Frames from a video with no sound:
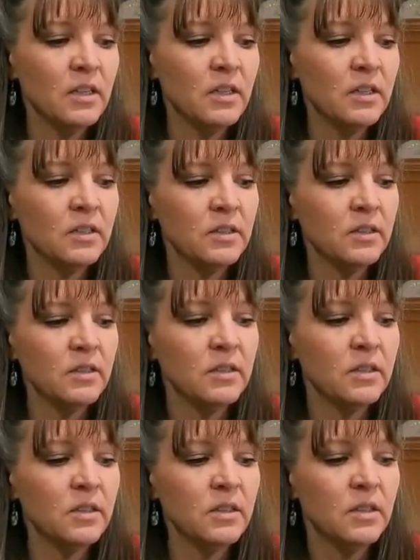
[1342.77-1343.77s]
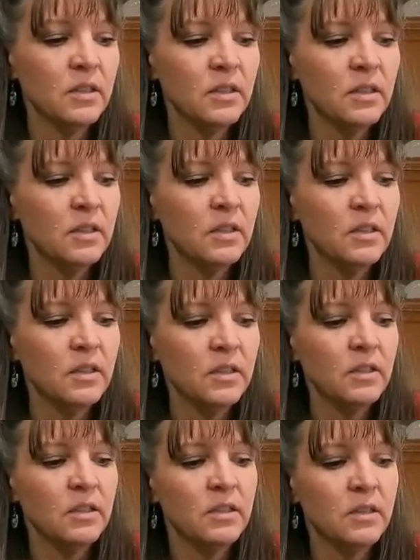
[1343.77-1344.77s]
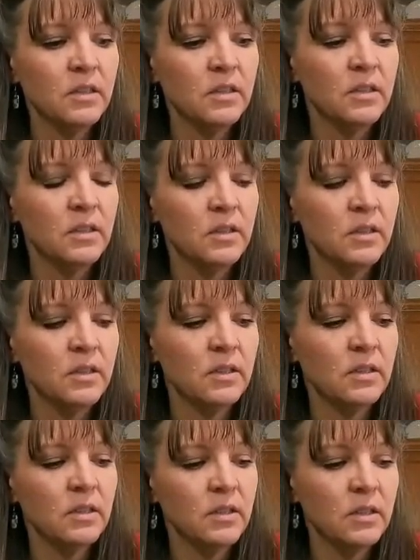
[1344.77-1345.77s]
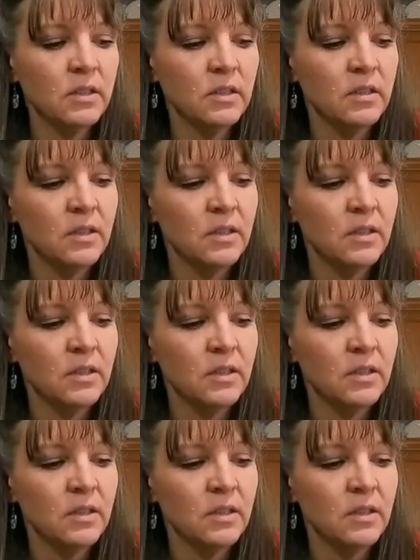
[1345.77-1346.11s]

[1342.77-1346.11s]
(silence)